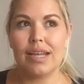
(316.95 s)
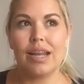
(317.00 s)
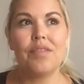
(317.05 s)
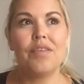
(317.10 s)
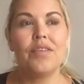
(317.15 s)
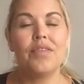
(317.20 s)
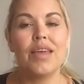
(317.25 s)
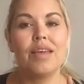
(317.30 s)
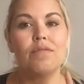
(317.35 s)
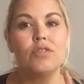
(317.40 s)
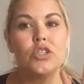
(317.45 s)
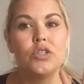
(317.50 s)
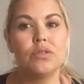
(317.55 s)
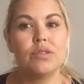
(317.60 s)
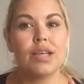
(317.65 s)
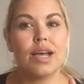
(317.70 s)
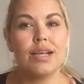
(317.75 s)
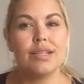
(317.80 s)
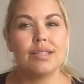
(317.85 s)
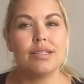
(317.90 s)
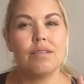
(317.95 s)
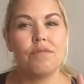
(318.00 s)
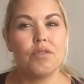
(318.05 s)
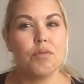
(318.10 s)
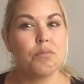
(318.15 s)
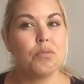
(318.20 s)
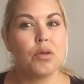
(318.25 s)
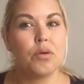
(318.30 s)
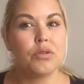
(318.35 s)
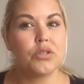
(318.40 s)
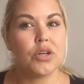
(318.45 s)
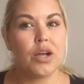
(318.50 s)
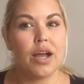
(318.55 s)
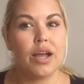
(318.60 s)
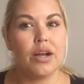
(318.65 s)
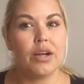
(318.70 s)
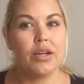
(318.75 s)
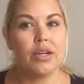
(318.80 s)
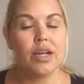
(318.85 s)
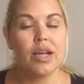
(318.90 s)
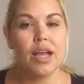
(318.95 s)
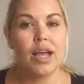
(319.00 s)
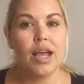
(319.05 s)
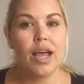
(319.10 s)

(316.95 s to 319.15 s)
And I think they have two sizes of the blow dryer